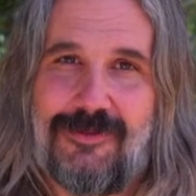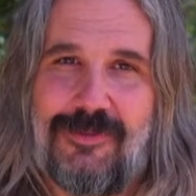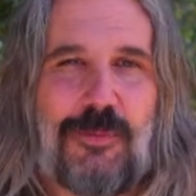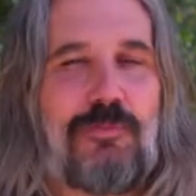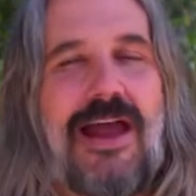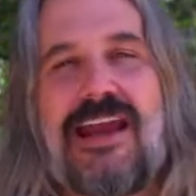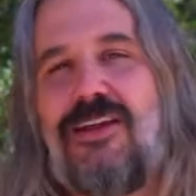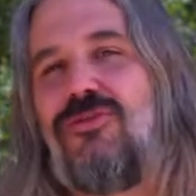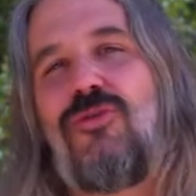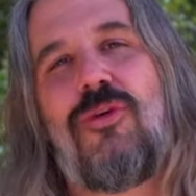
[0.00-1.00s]
There are many
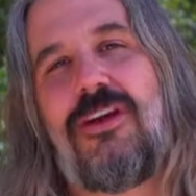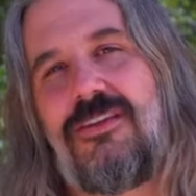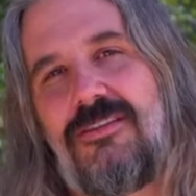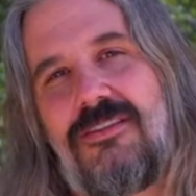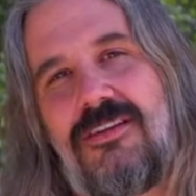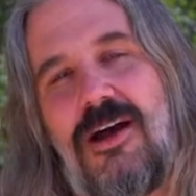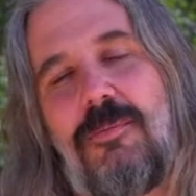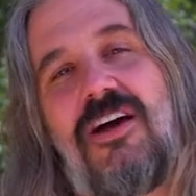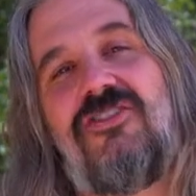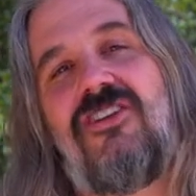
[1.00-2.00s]
stories
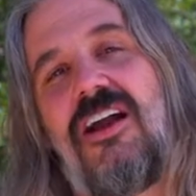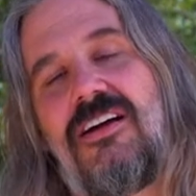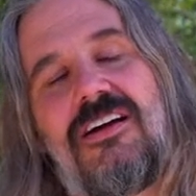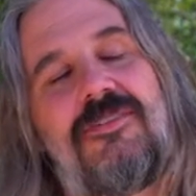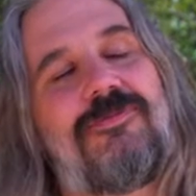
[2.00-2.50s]
about Janaka.